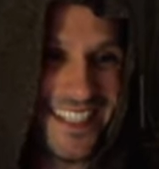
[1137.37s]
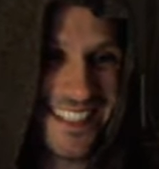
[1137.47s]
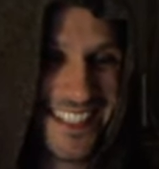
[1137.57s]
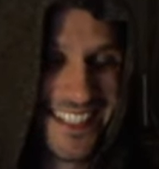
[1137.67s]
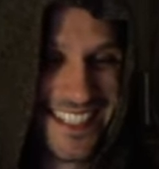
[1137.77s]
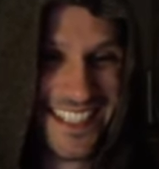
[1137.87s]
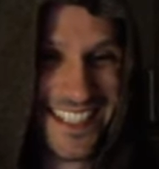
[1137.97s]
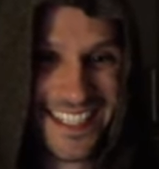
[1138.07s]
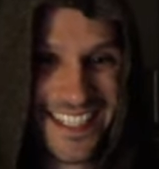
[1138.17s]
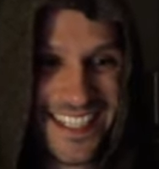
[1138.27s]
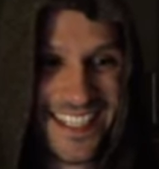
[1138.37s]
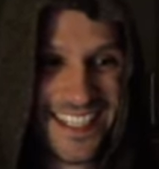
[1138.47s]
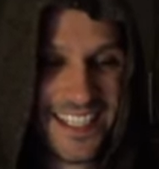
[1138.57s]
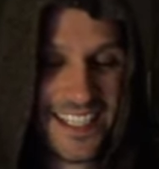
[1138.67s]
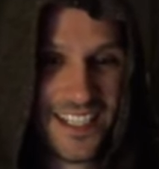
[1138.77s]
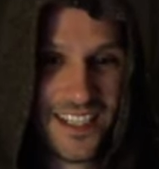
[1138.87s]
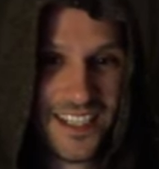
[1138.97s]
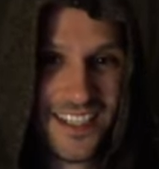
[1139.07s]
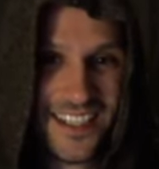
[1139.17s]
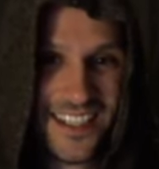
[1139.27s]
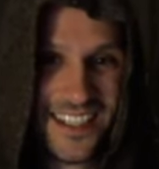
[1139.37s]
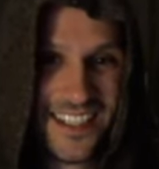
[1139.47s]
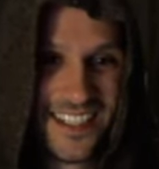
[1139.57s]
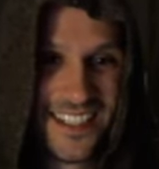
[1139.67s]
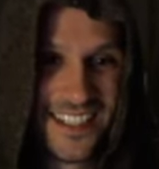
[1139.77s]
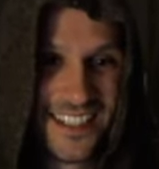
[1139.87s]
The person shown says nothing.